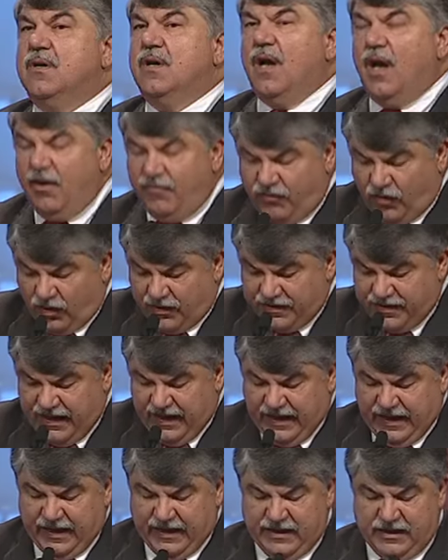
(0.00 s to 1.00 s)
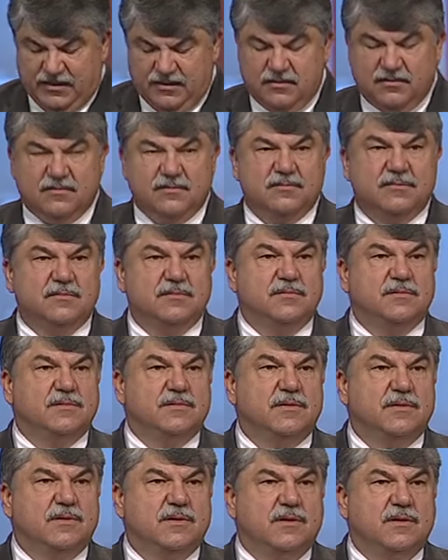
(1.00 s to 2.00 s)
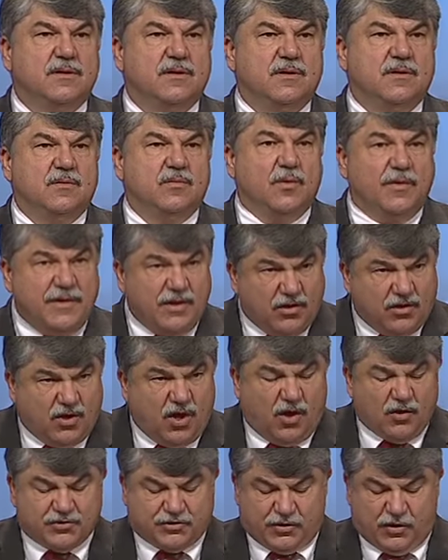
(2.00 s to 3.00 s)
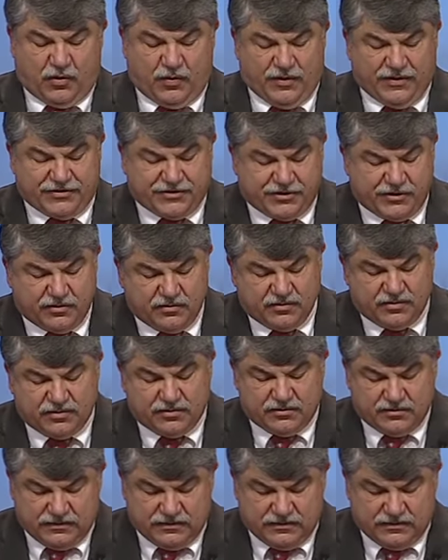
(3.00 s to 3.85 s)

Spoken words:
of our day, well, they're cultural issues.